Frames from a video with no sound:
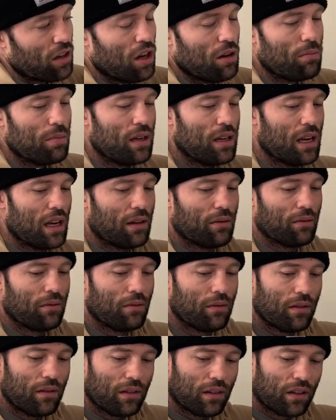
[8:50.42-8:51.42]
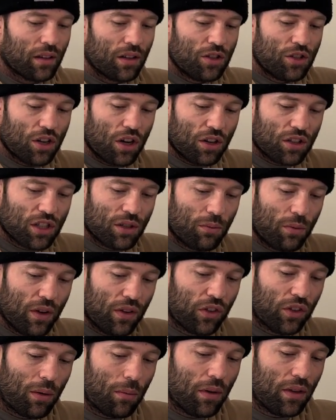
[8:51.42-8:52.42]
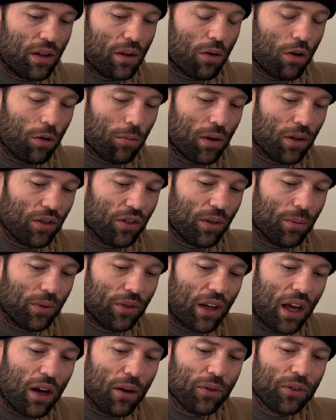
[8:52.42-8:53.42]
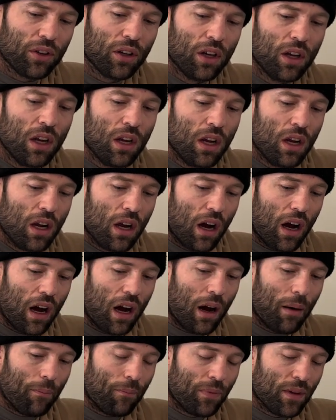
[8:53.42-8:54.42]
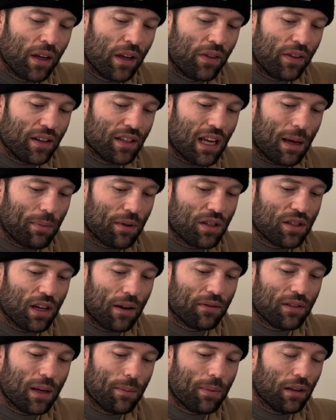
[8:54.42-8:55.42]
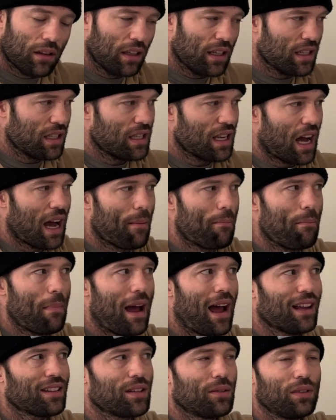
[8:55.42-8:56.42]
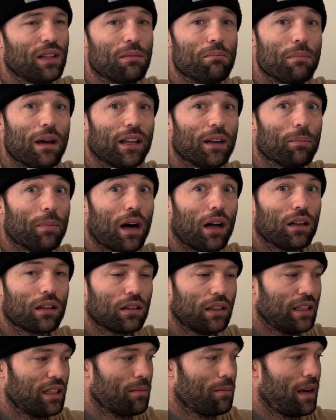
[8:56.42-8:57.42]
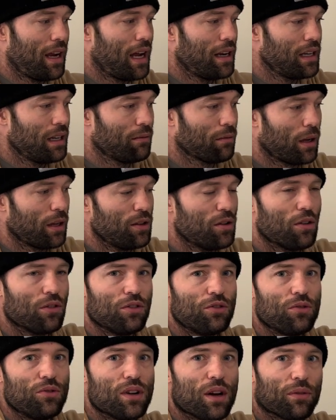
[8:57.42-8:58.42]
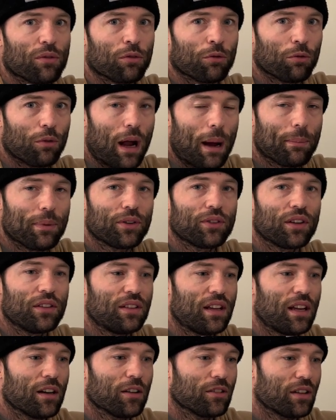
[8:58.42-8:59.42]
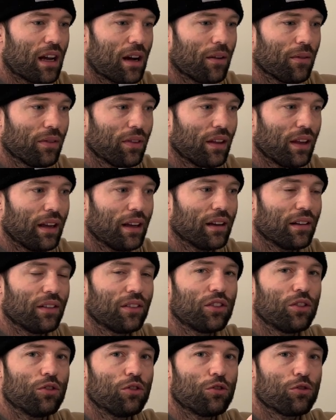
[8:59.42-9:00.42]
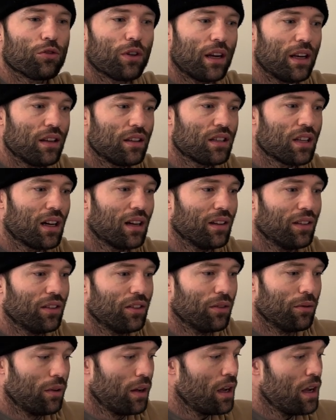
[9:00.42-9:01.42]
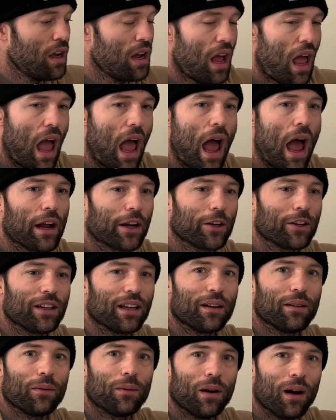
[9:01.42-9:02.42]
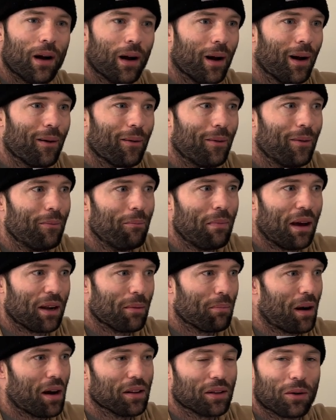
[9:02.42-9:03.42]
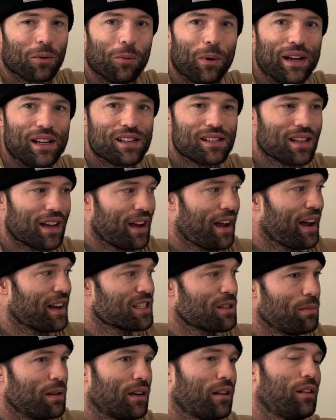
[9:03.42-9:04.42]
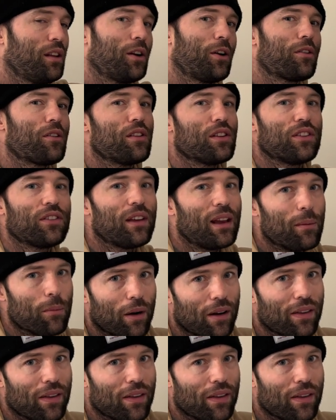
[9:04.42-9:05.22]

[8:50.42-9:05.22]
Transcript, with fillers: could be in conjunction with some of the hormones themselves. Um, this type of stuff typically is not massively metabolically demanding, right? You don't do enough reps to tear down things, to create tons of aggregate uh, metabolic waste that has to be cleared in the same way